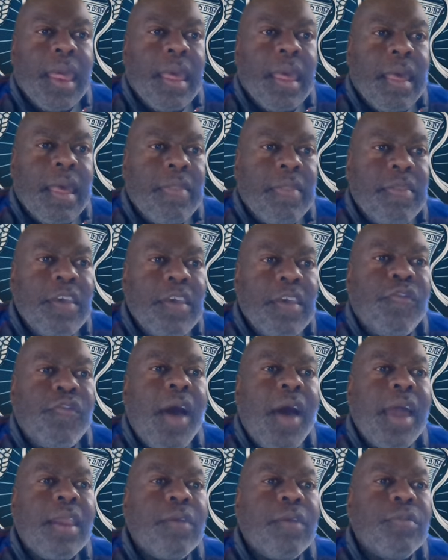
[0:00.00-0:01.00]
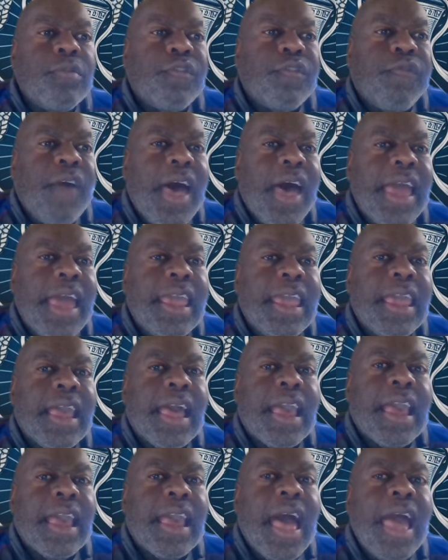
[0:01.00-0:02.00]
This fighter was fighting a
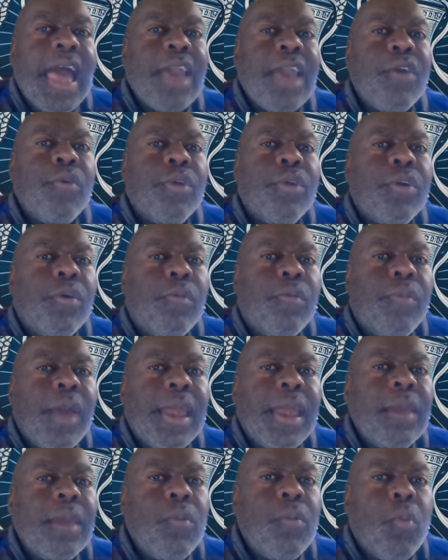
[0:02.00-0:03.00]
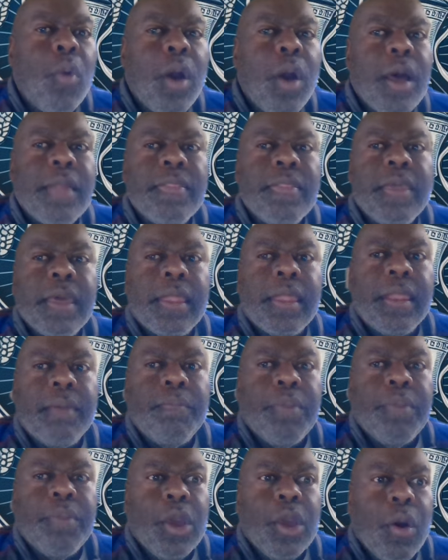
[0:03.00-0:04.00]
guy who had already won the
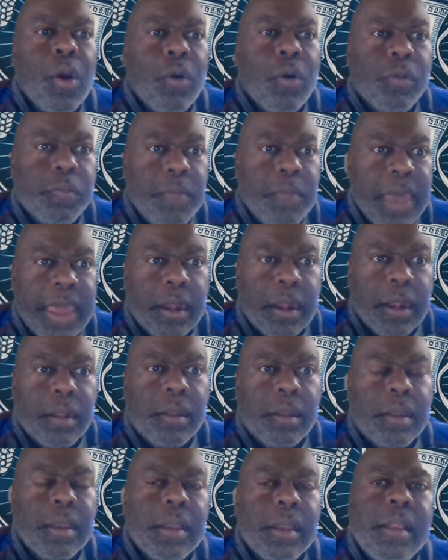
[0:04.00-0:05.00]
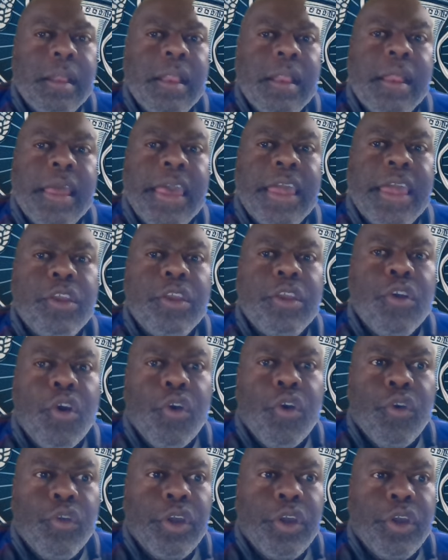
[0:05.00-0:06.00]
Olympic gold medal in an
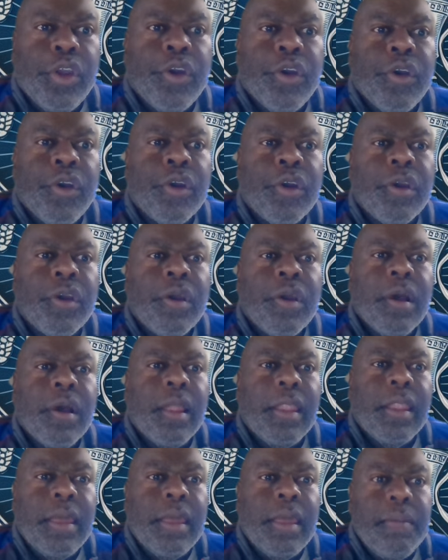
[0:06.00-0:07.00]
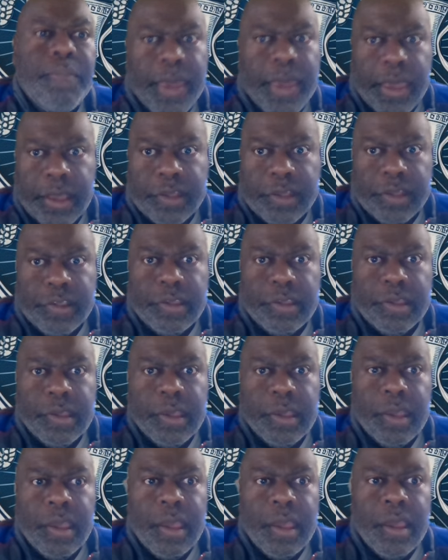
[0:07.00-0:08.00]
earlier Olympics.
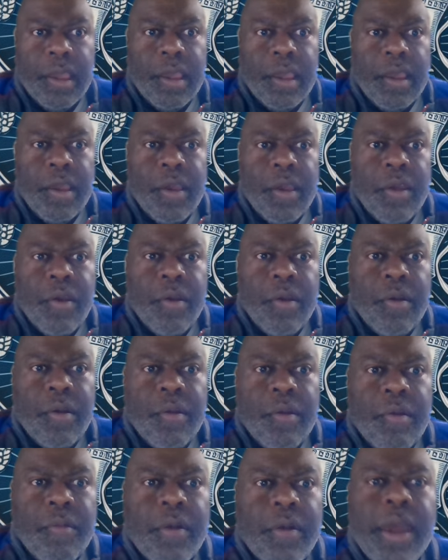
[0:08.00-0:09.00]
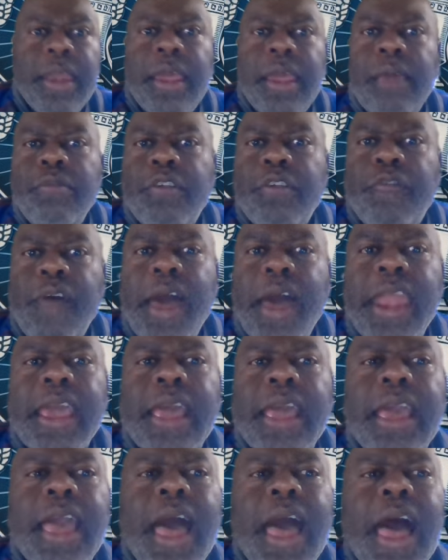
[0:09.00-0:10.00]
Right? He was fighting a
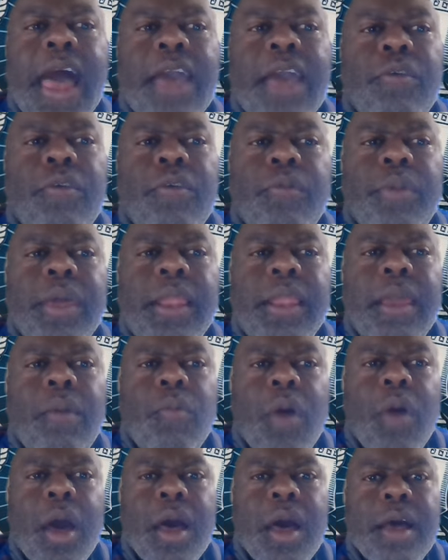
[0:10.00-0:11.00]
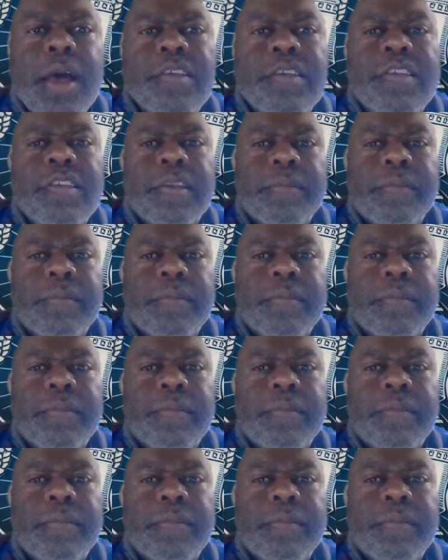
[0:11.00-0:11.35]
guy who really was